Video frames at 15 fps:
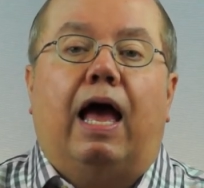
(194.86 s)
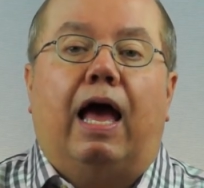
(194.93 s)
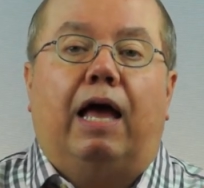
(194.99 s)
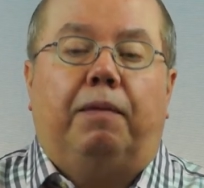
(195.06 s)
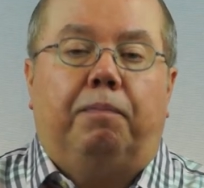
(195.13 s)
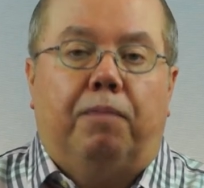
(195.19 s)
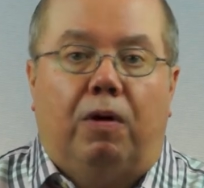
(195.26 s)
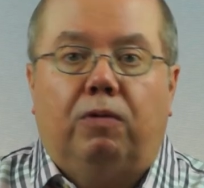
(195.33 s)

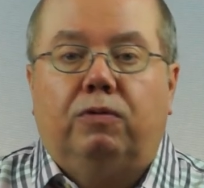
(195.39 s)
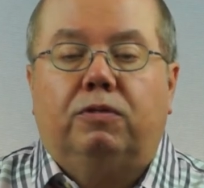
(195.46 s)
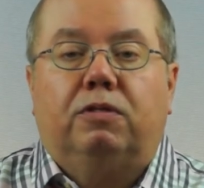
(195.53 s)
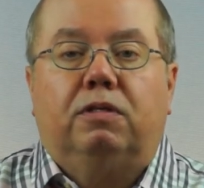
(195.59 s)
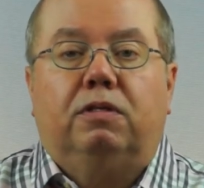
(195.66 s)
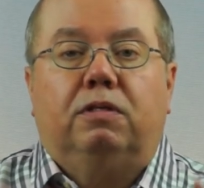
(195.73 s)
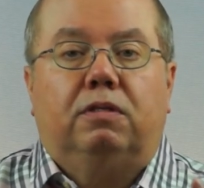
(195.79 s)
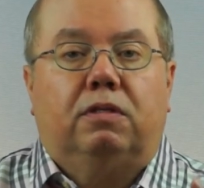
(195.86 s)
And
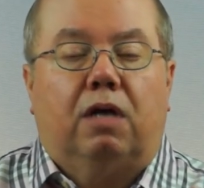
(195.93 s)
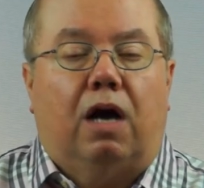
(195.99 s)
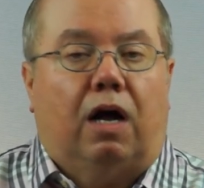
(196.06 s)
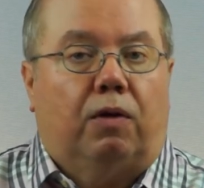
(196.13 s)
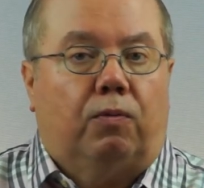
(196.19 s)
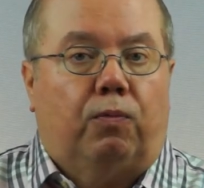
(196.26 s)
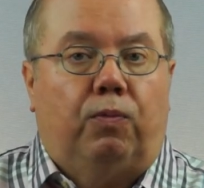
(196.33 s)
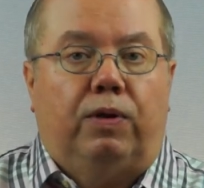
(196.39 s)
Moses
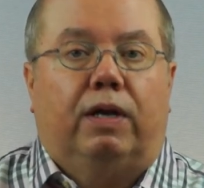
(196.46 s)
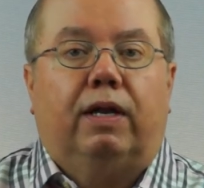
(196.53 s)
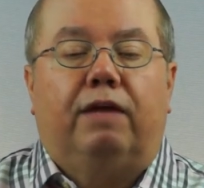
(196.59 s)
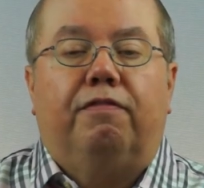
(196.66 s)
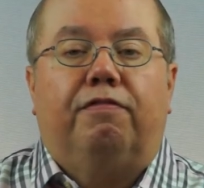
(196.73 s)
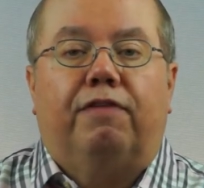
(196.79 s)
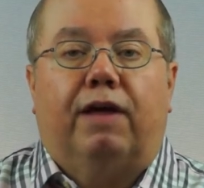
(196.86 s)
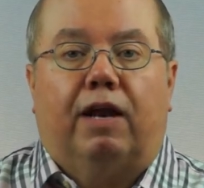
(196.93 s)
got really
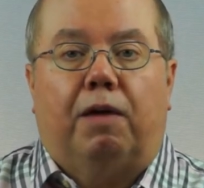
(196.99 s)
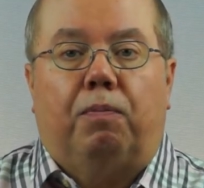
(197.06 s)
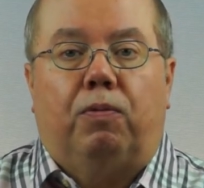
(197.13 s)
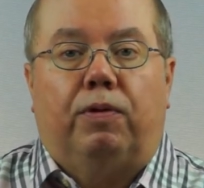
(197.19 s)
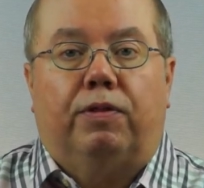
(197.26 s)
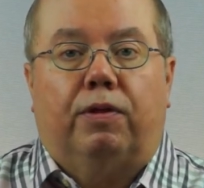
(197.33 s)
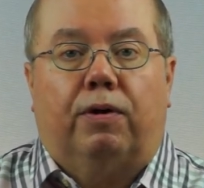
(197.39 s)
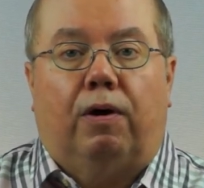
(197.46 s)
fed up
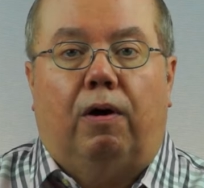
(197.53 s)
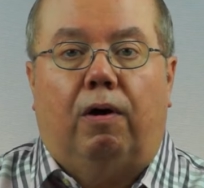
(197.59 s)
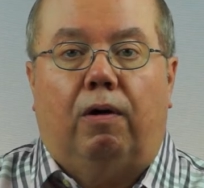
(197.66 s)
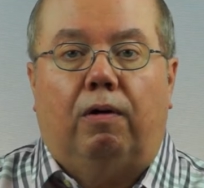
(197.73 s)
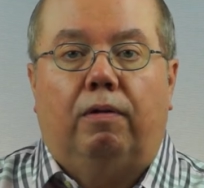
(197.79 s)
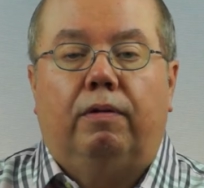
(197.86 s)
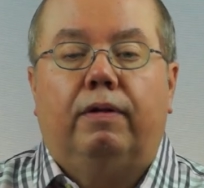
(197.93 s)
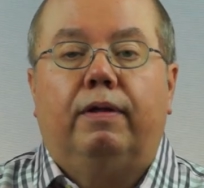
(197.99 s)
with it
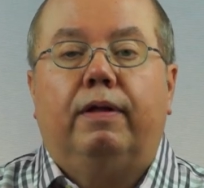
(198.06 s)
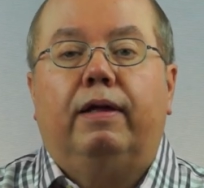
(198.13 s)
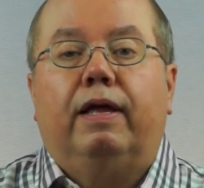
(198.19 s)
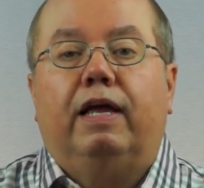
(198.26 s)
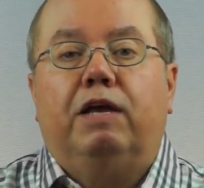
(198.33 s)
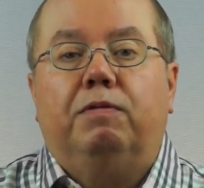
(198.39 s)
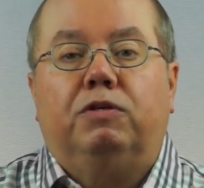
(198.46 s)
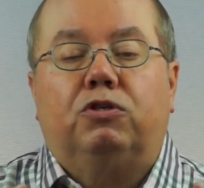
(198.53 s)
all.
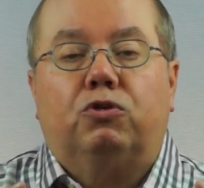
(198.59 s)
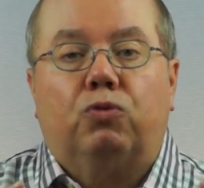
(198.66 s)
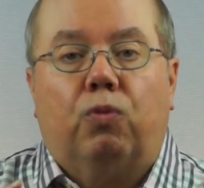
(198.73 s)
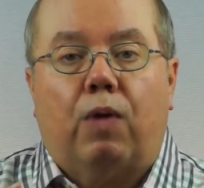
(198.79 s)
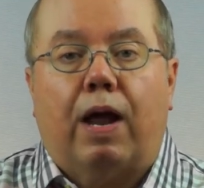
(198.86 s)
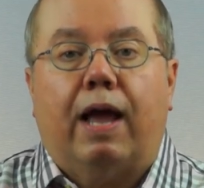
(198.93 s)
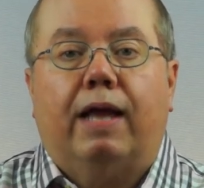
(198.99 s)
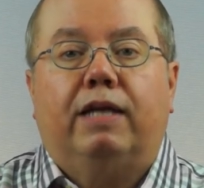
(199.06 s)
He was
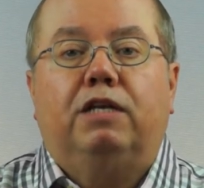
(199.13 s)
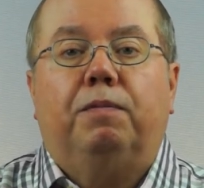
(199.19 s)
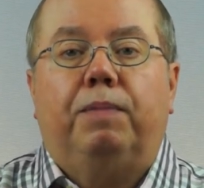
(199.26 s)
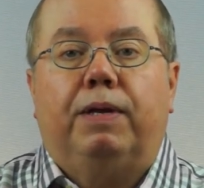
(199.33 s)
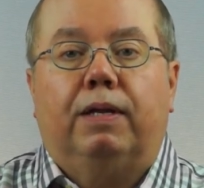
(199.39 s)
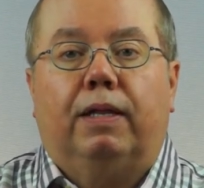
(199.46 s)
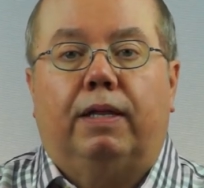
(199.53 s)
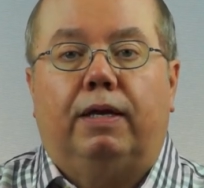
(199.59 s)
trying to
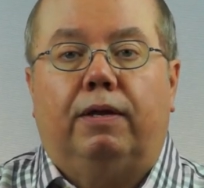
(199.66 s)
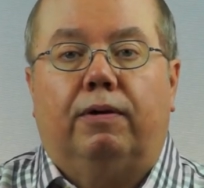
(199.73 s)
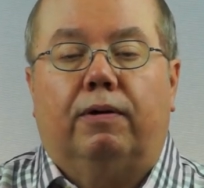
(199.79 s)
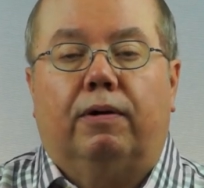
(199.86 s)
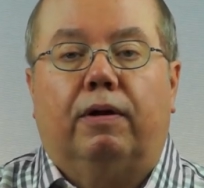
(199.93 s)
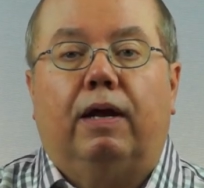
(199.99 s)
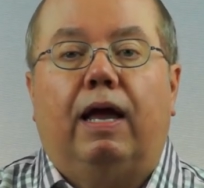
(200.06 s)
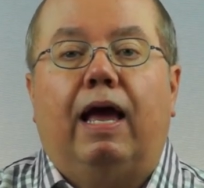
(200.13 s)
be a
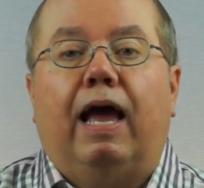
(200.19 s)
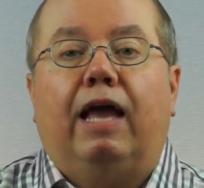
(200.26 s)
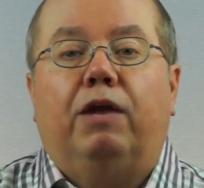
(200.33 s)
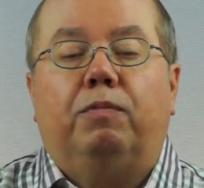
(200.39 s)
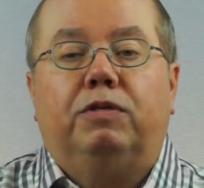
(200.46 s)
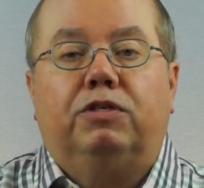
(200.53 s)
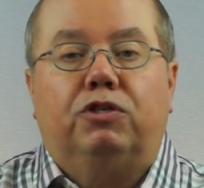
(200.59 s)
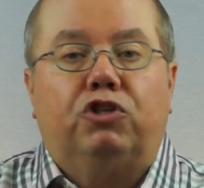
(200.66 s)
leader, and
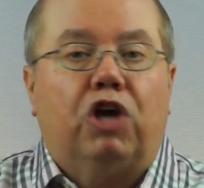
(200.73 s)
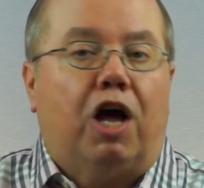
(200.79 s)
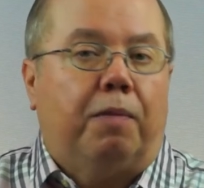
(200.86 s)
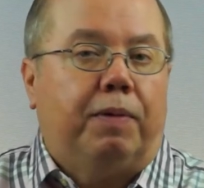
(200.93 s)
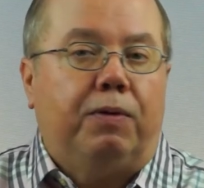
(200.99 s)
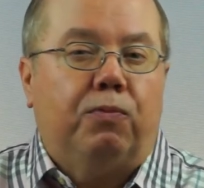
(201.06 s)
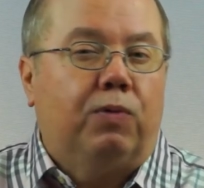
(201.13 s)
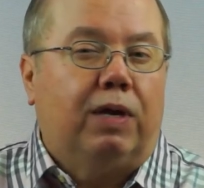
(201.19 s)
it was a
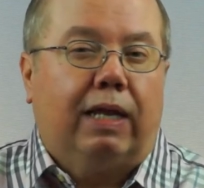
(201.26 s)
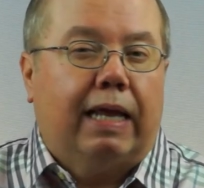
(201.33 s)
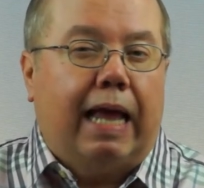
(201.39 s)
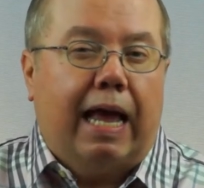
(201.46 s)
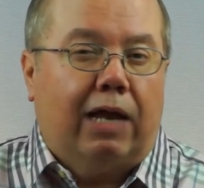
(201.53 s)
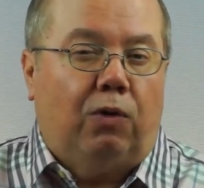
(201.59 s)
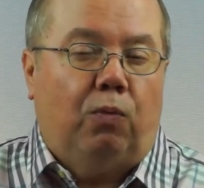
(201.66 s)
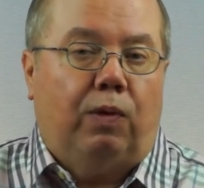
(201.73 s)
job he really
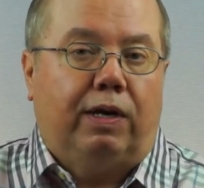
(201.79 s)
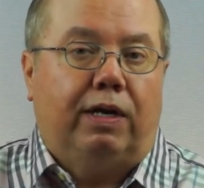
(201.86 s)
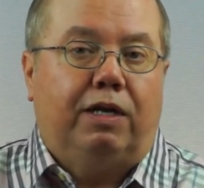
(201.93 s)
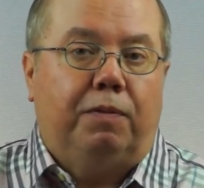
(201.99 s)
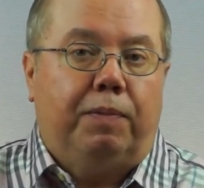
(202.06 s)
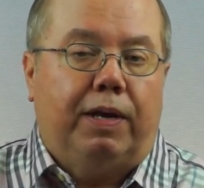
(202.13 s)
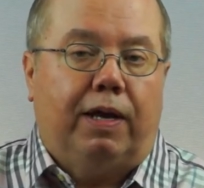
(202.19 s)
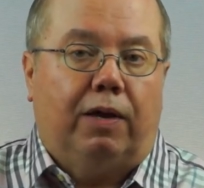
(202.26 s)
hadn't wanted
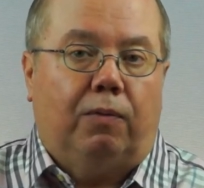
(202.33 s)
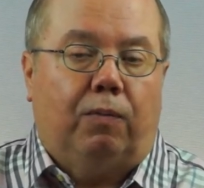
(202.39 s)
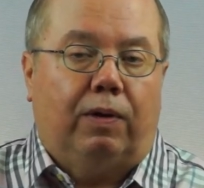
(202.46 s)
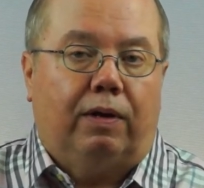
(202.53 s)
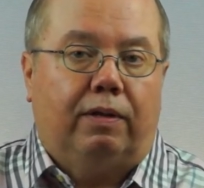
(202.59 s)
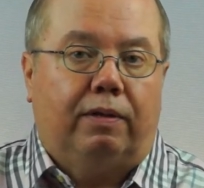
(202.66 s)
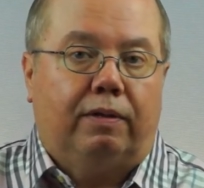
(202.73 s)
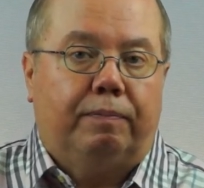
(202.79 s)
to begin
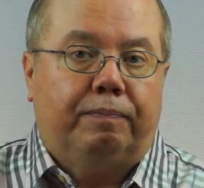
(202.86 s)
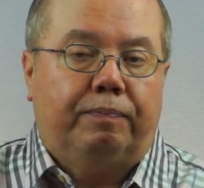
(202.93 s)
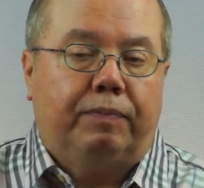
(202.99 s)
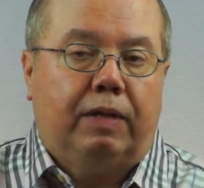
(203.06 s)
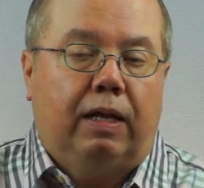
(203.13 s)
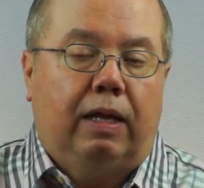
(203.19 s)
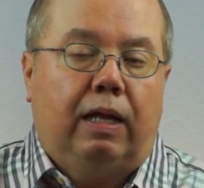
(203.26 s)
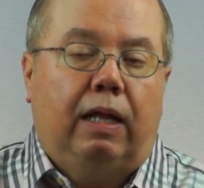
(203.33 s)
with.
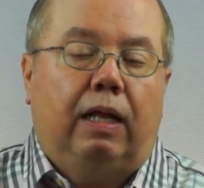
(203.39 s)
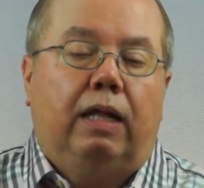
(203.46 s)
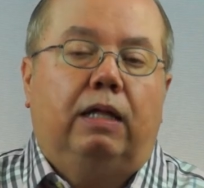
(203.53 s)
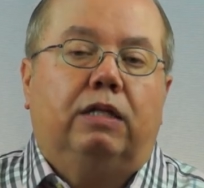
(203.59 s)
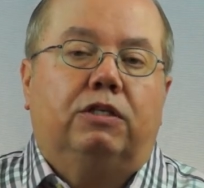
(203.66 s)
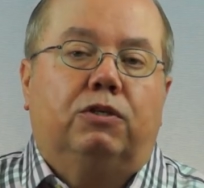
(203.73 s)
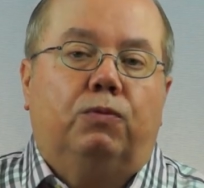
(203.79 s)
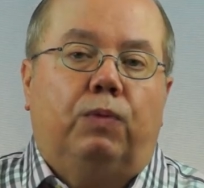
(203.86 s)

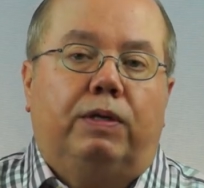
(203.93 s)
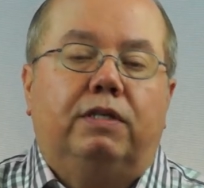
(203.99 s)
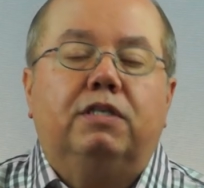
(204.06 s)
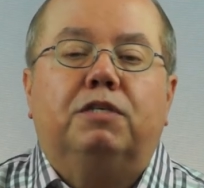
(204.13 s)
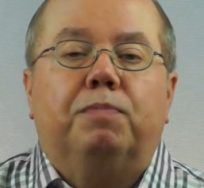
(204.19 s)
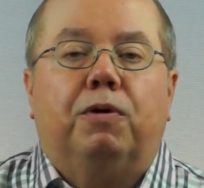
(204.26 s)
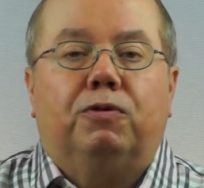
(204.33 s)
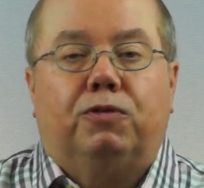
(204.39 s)
So, what
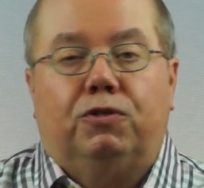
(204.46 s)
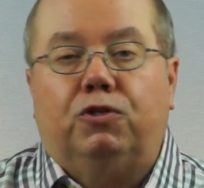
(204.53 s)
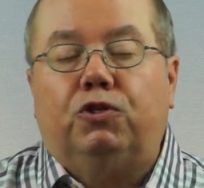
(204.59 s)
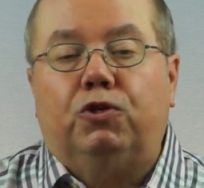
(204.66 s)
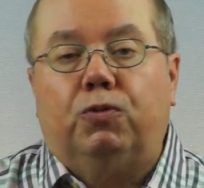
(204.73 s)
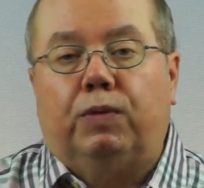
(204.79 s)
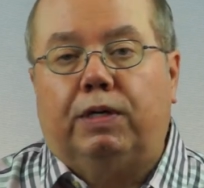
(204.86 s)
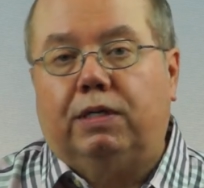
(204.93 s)
does Moses
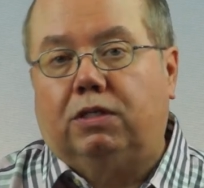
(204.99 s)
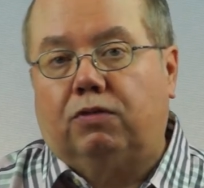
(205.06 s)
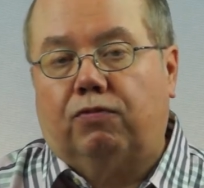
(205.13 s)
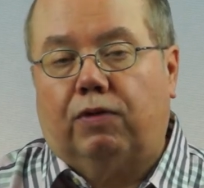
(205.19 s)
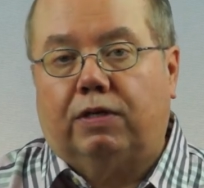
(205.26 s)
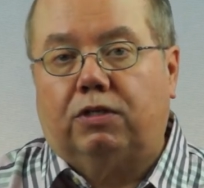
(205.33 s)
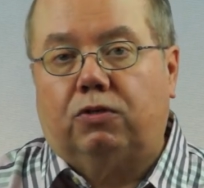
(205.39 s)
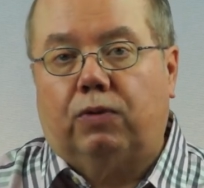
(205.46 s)
do in his
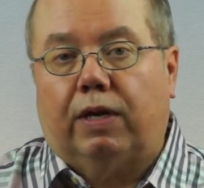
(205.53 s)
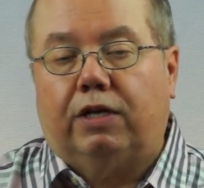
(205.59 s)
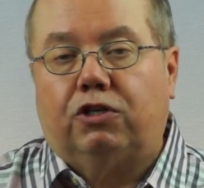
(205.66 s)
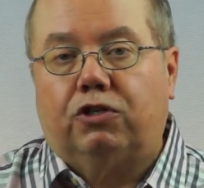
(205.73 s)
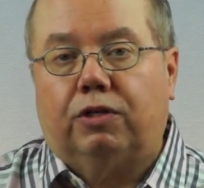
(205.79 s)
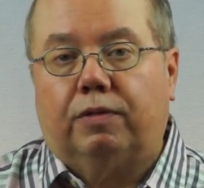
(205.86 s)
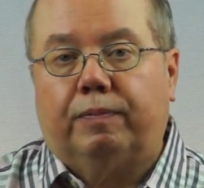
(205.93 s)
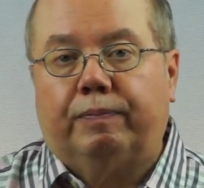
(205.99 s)

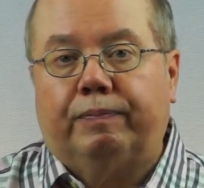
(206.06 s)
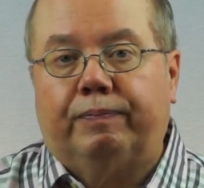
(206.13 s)
frustration?